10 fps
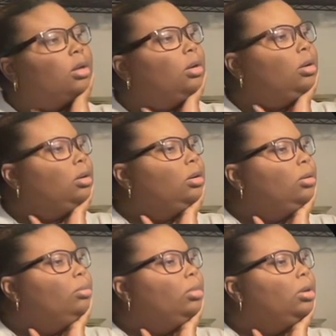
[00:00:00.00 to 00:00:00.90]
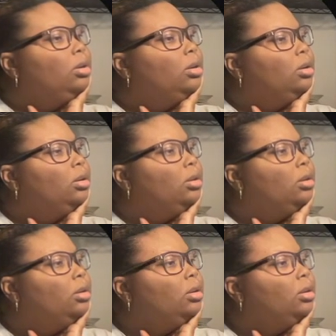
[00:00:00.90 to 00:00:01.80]
Um,
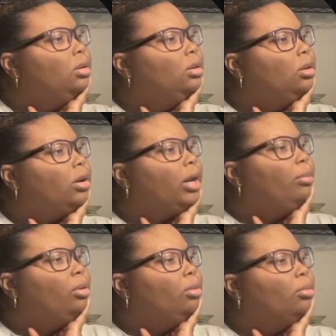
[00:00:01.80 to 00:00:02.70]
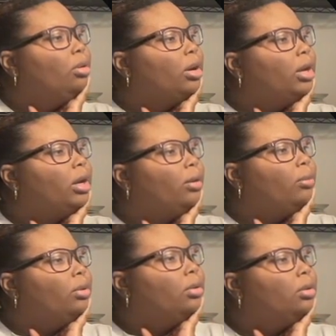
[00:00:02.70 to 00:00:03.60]
okay, boom. Okay, I got
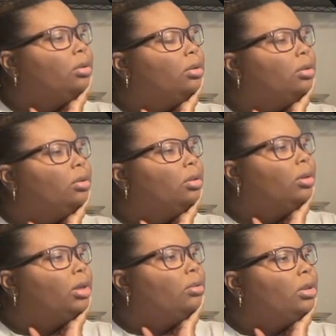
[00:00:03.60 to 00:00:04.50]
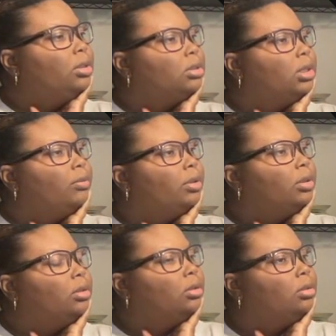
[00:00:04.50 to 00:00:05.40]
one. No, I don't need to save
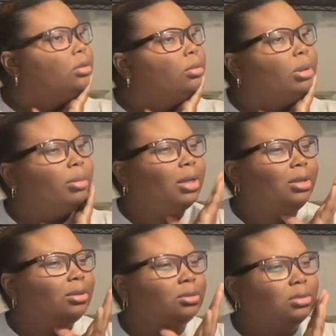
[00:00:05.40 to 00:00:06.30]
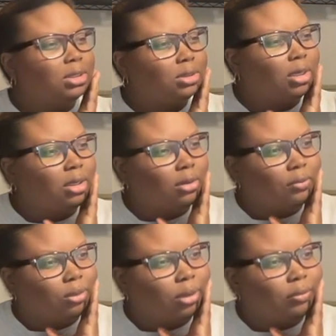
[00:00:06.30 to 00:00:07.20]
it. Or maybe I do, just so I know
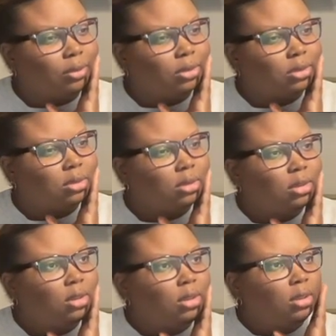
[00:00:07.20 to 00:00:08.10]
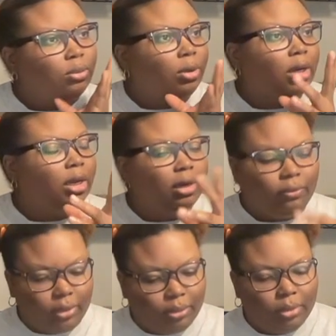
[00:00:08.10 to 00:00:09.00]
for reference where I got it
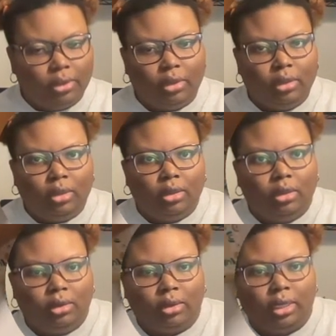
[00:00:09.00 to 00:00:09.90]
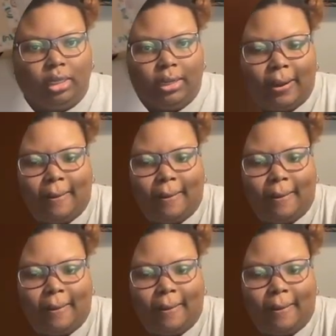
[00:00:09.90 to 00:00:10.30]
from. Okay.